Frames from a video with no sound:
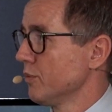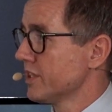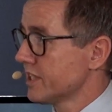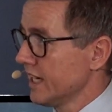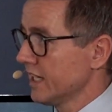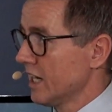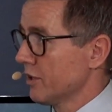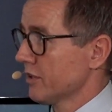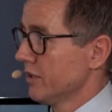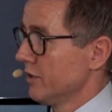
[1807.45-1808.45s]
we take
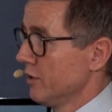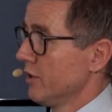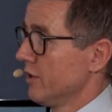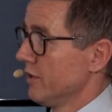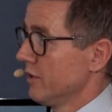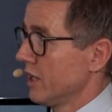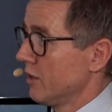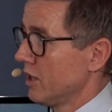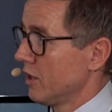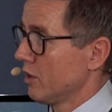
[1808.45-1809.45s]
out
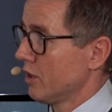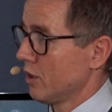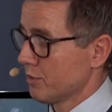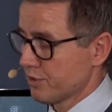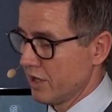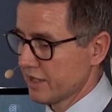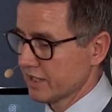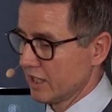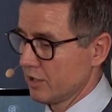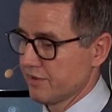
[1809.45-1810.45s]
our
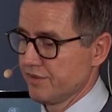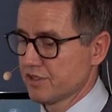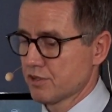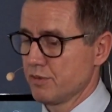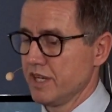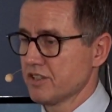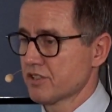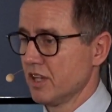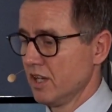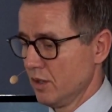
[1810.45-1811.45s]
product out of the syringe,